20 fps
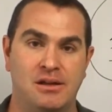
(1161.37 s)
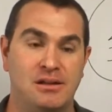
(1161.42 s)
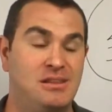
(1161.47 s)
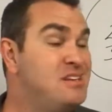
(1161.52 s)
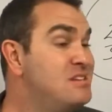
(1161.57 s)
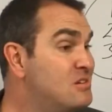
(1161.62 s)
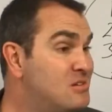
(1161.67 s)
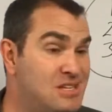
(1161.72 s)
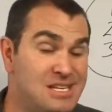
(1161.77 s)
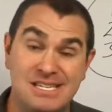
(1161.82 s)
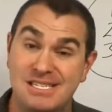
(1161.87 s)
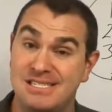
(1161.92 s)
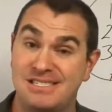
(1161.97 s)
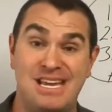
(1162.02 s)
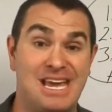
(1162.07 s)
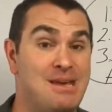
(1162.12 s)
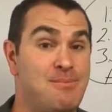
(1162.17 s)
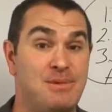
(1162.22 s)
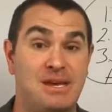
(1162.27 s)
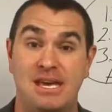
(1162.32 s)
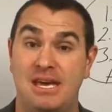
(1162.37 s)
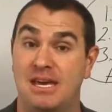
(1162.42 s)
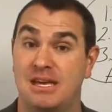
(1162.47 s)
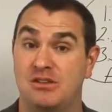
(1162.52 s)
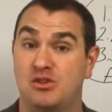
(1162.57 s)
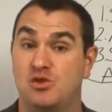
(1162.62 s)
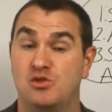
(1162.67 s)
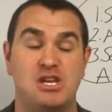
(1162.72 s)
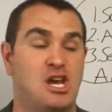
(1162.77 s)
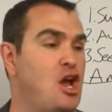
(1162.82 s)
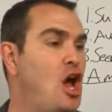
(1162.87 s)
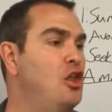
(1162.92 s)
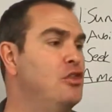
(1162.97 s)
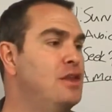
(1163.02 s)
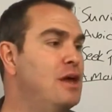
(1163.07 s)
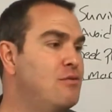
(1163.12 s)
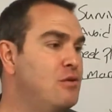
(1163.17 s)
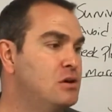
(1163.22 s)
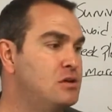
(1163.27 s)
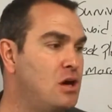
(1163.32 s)
These are these same kids who say, I'll
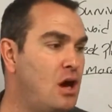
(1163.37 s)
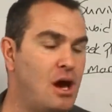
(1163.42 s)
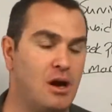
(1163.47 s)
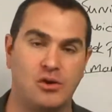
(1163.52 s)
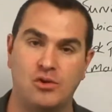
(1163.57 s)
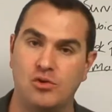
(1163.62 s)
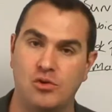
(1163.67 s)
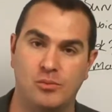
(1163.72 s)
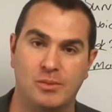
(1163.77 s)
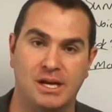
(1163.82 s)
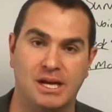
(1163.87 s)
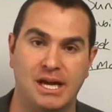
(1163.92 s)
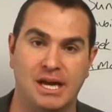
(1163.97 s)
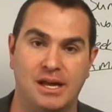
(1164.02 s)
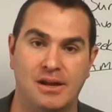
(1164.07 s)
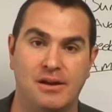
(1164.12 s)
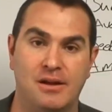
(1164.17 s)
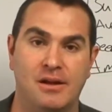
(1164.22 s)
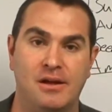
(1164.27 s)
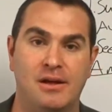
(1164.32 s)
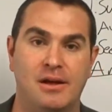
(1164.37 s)
never talk to him again.